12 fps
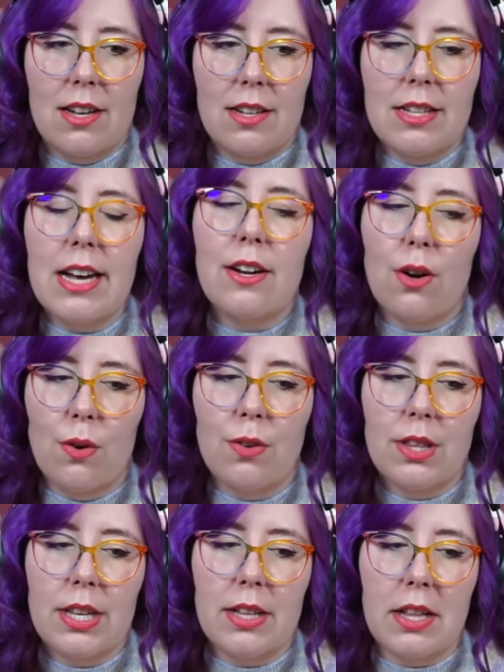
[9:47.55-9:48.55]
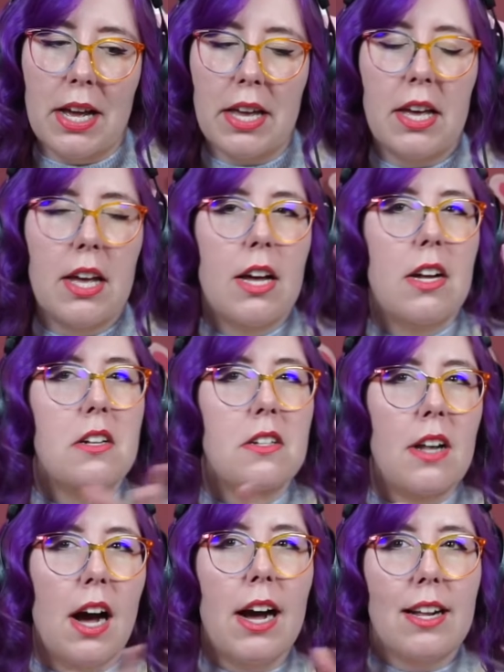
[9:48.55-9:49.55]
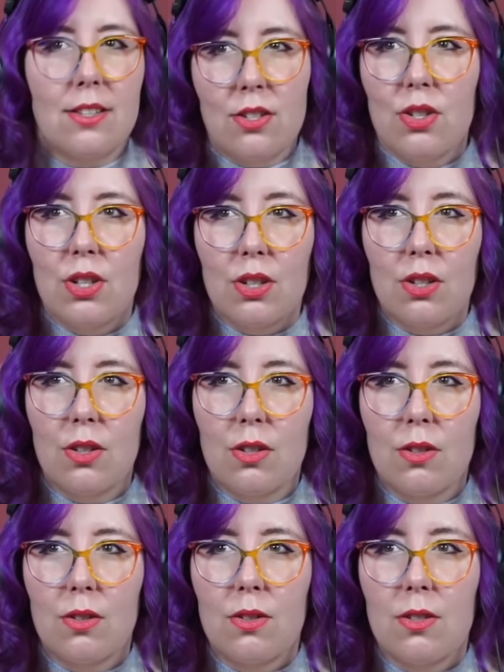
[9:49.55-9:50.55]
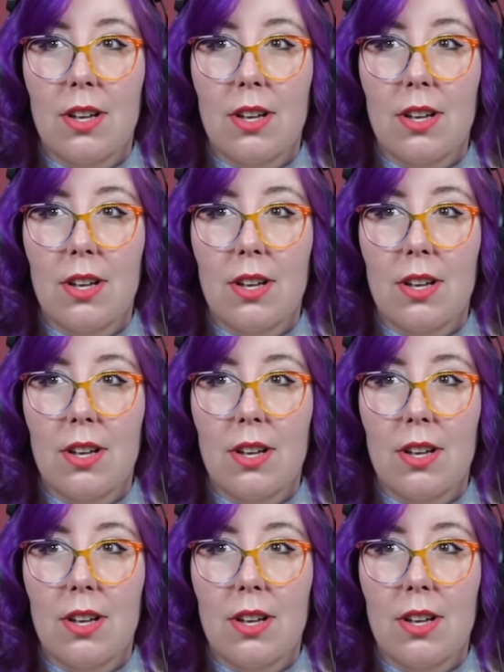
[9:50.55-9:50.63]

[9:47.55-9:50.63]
not only like Natsu's